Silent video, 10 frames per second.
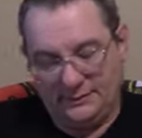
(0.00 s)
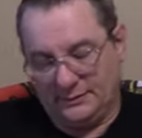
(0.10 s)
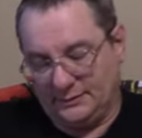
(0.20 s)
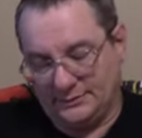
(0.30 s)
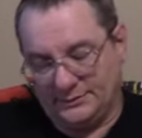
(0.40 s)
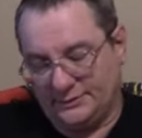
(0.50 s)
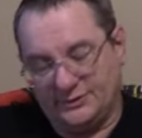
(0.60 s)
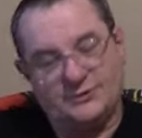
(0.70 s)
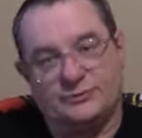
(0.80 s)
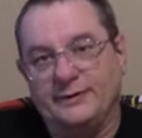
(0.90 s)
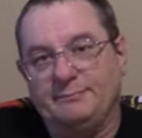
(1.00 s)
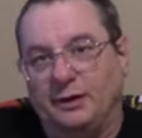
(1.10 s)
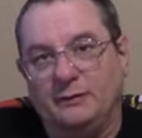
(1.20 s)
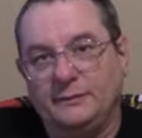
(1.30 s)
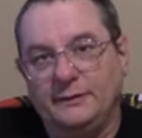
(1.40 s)
because it's a straight
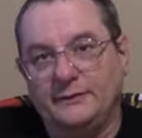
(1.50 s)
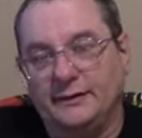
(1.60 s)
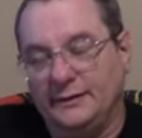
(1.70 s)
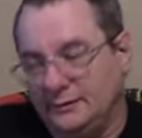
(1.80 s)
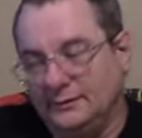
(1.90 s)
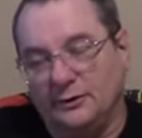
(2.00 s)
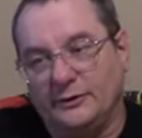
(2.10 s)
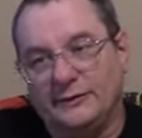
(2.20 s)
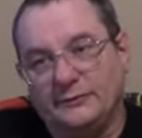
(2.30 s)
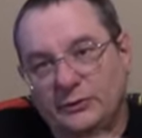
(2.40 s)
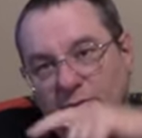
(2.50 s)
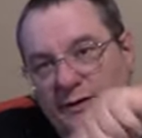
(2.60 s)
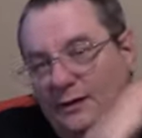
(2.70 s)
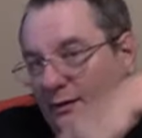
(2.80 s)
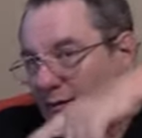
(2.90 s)
pummeling thing, all you have to do is
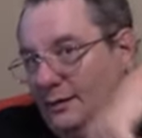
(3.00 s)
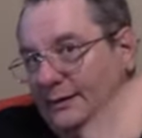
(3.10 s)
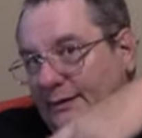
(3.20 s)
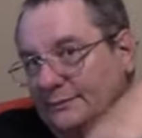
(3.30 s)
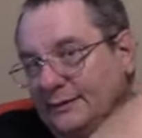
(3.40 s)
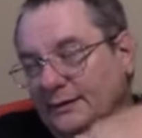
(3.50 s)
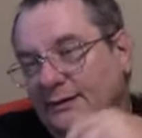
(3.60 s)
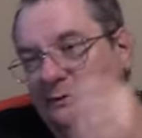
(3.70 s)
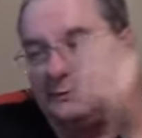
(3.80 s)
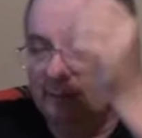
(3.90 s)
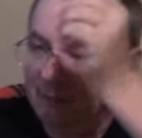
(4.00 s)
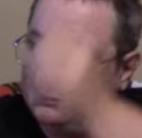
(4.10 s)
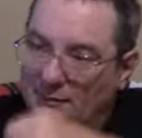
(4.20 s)
knock out the end,